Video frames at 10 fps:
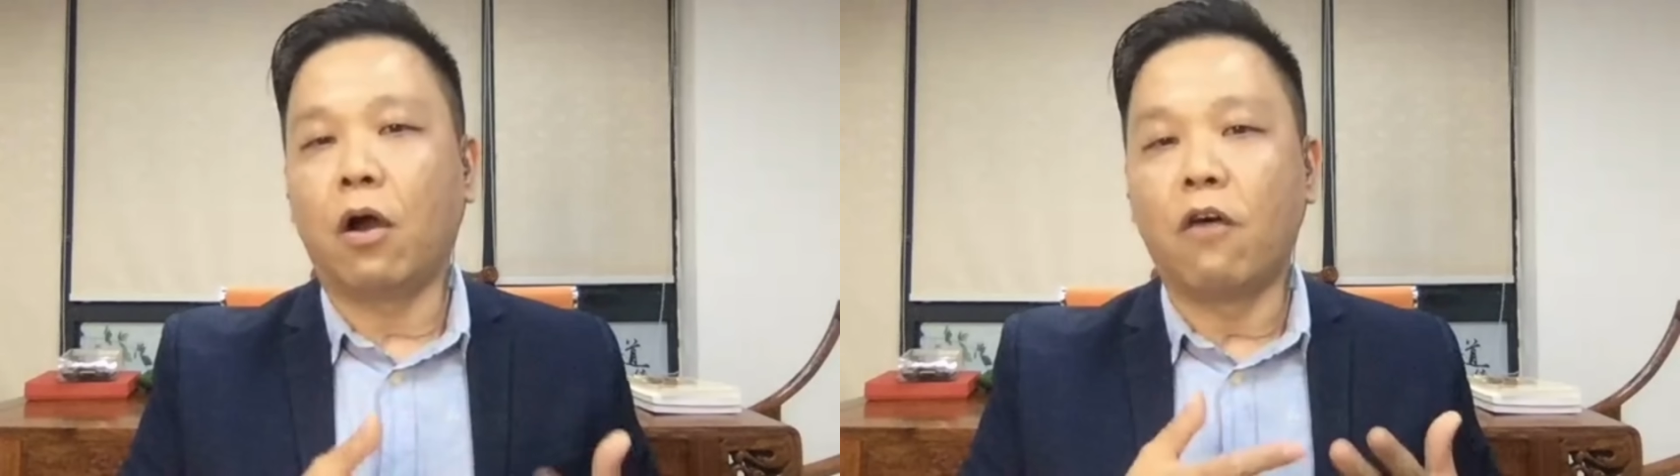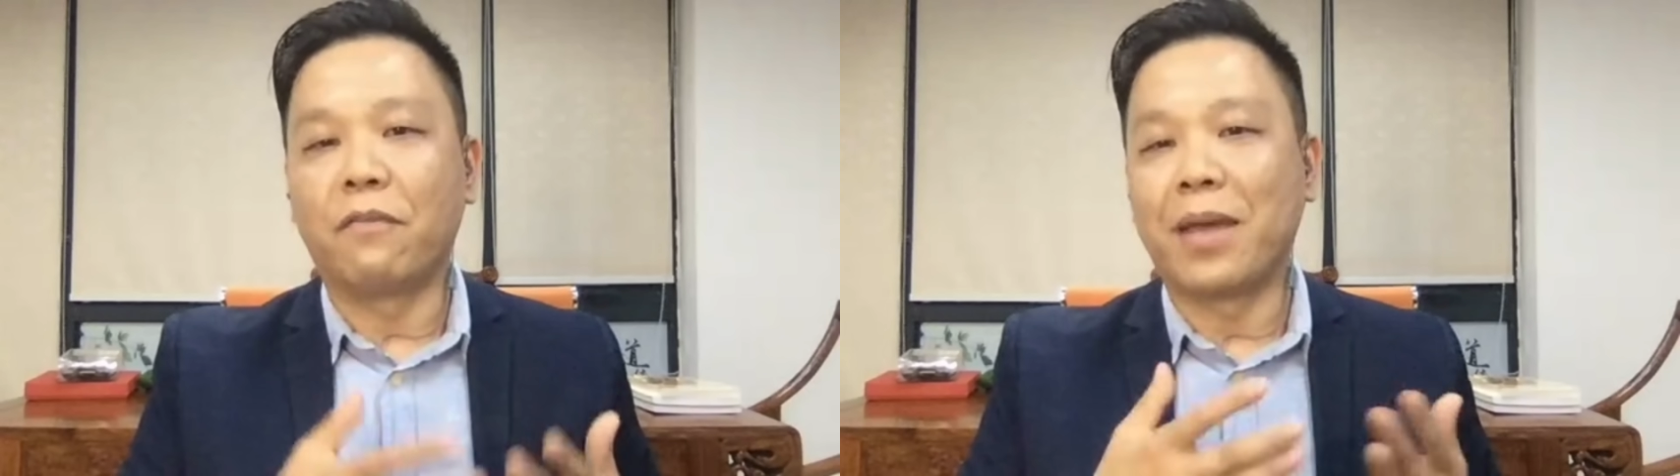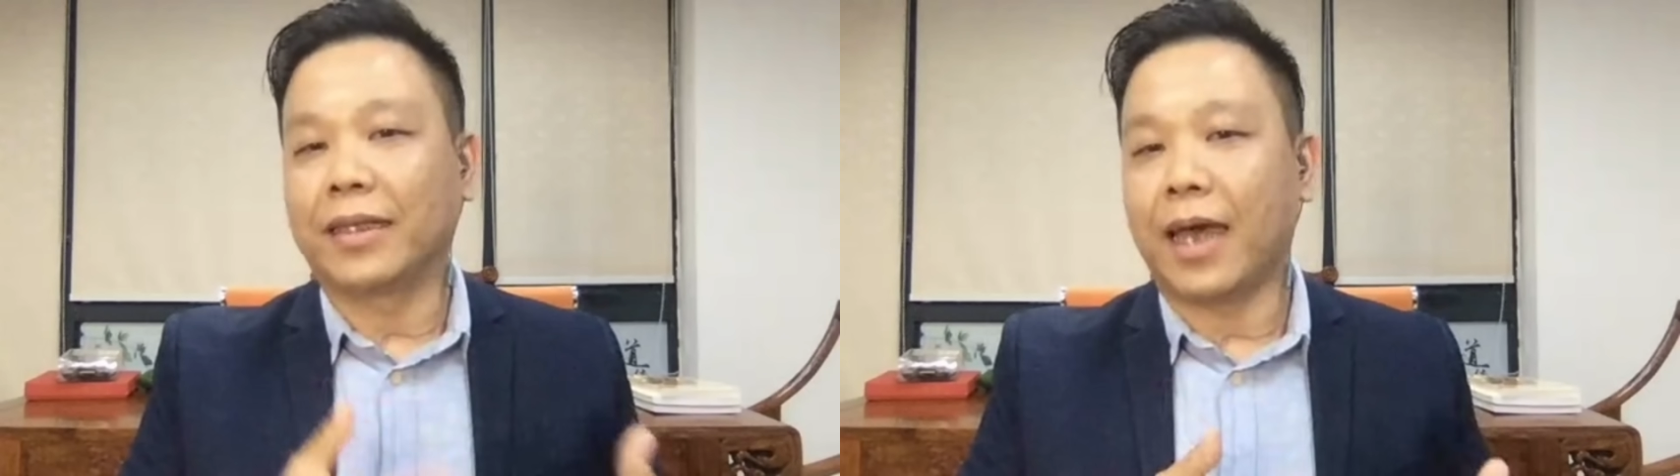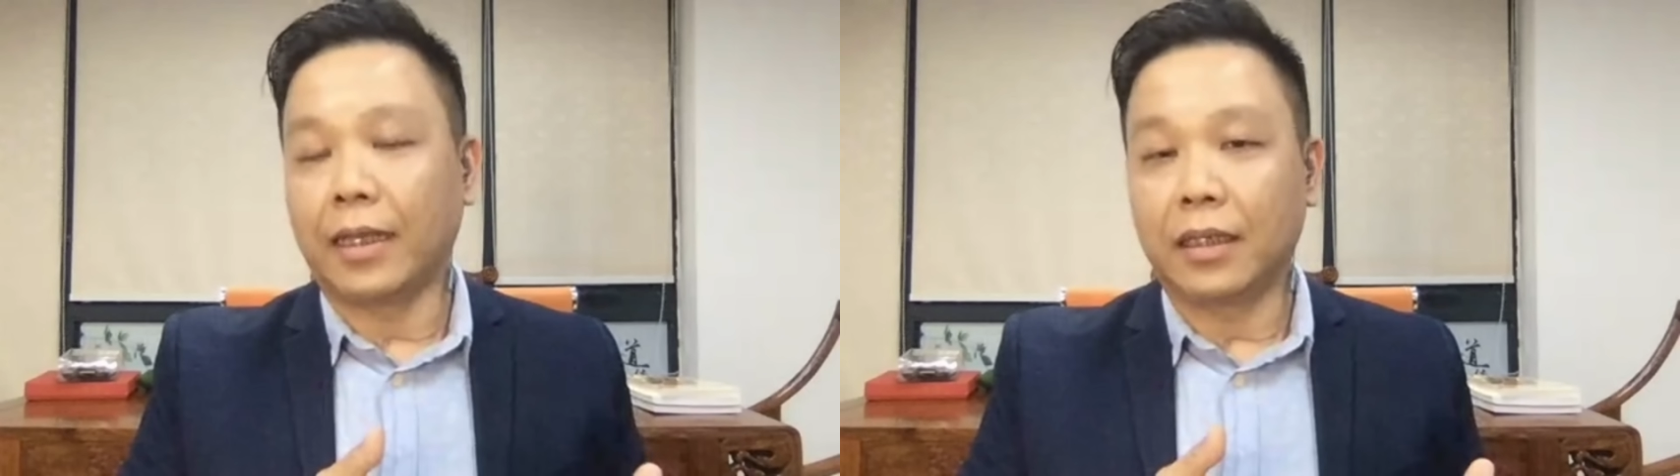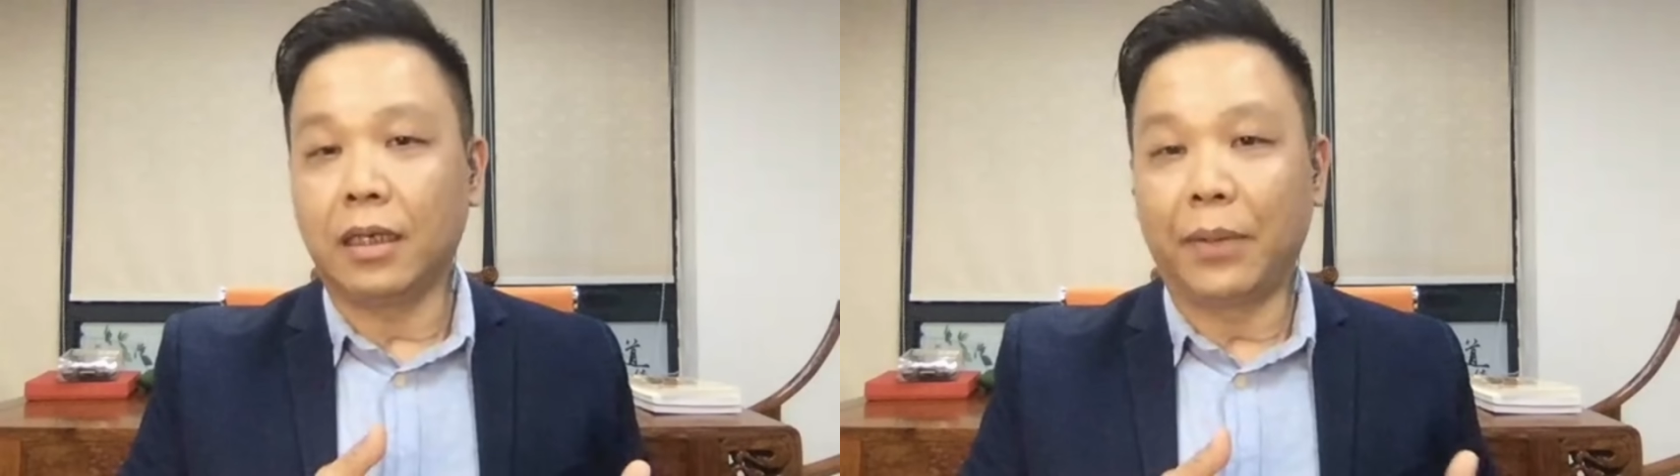of
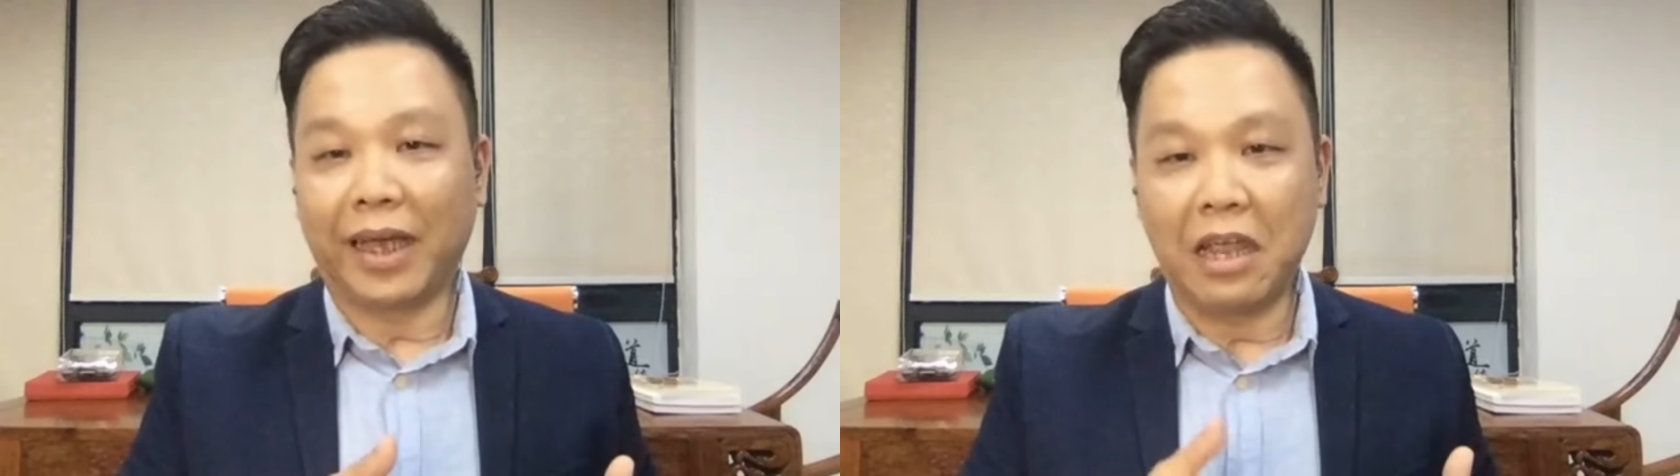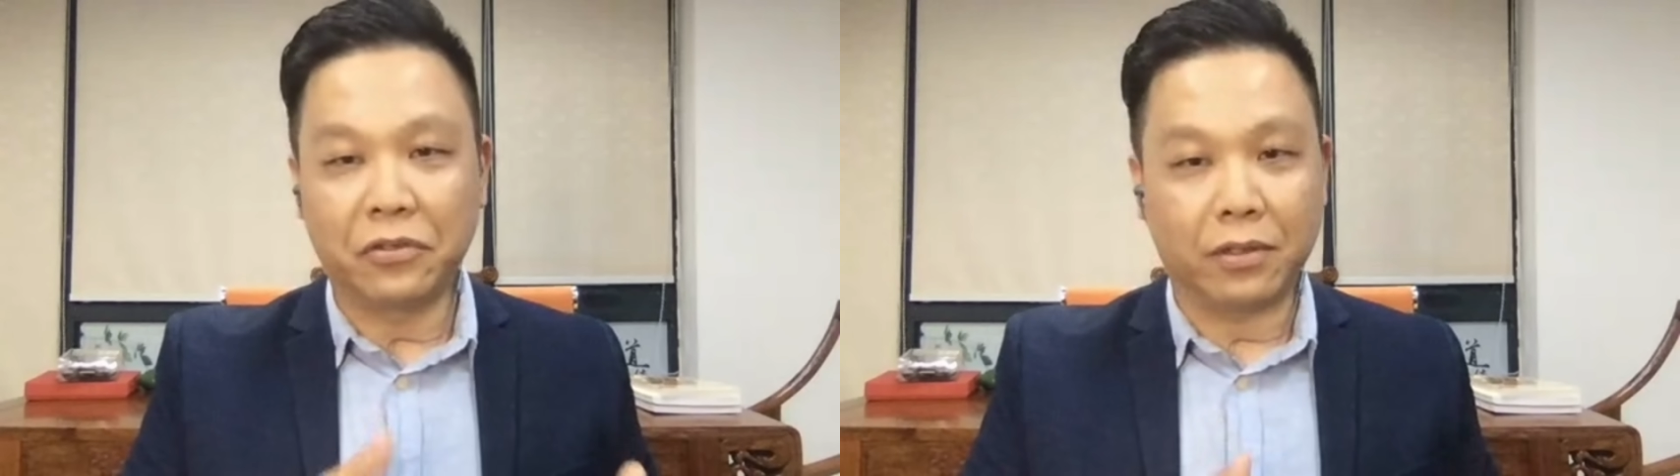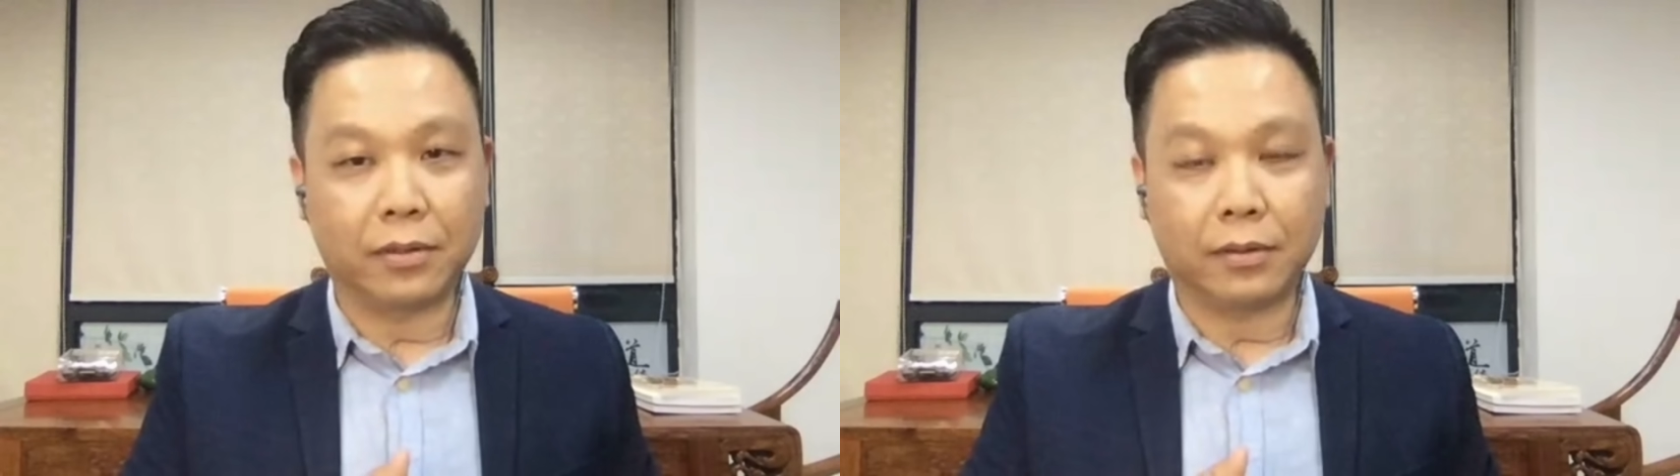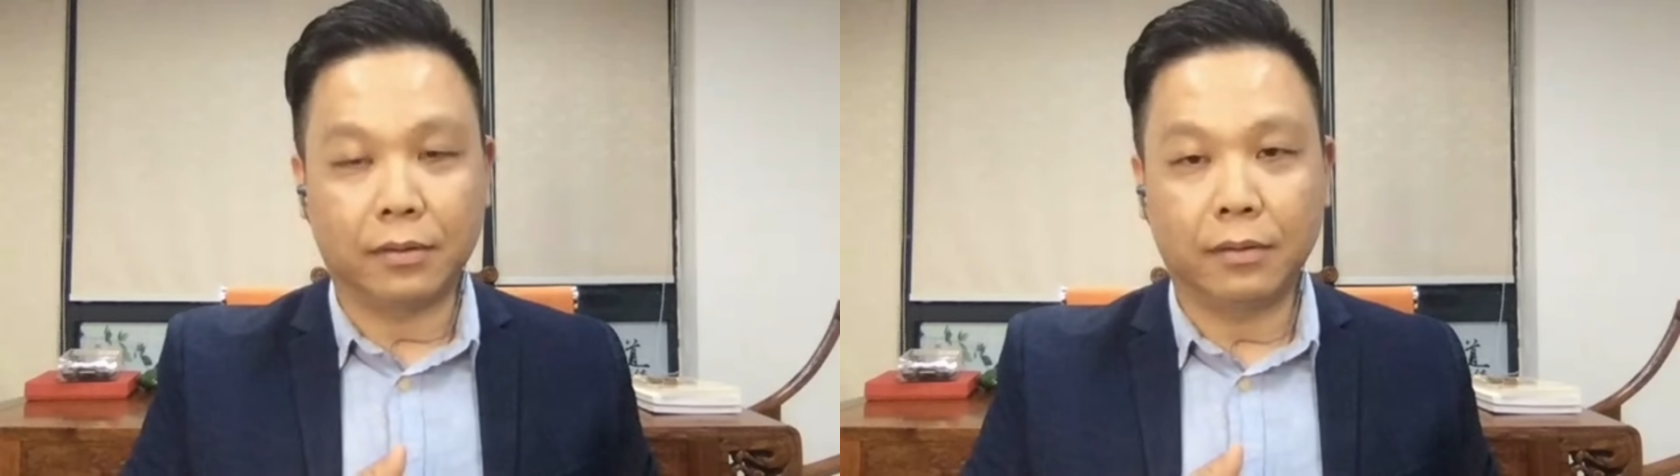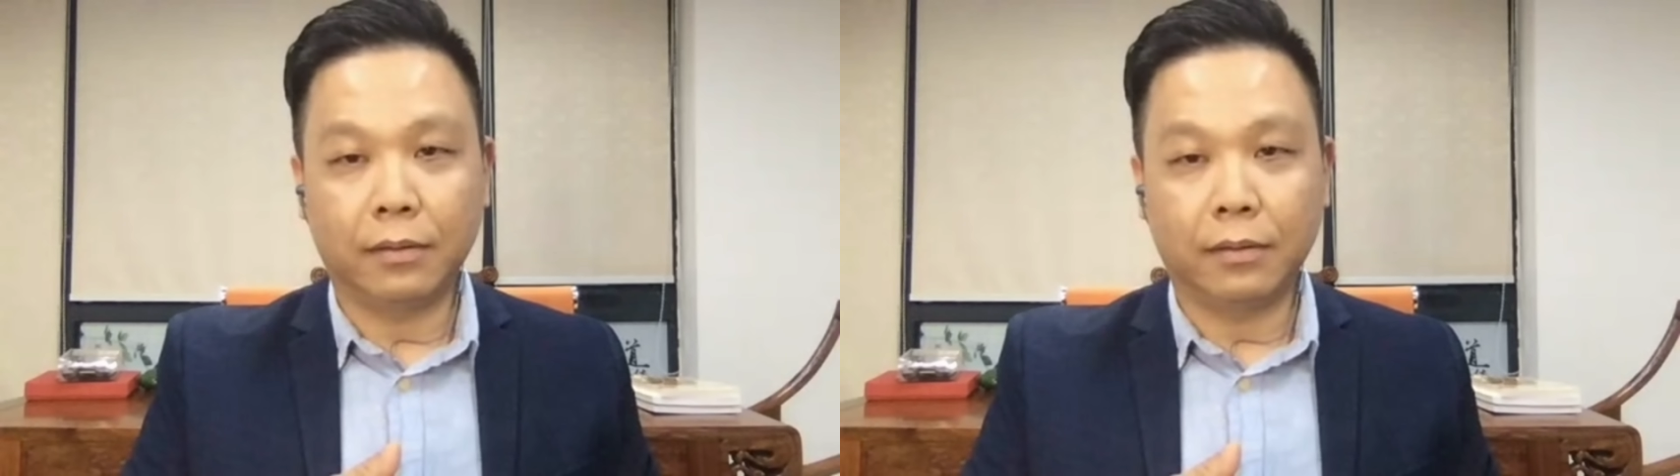MetaID applications.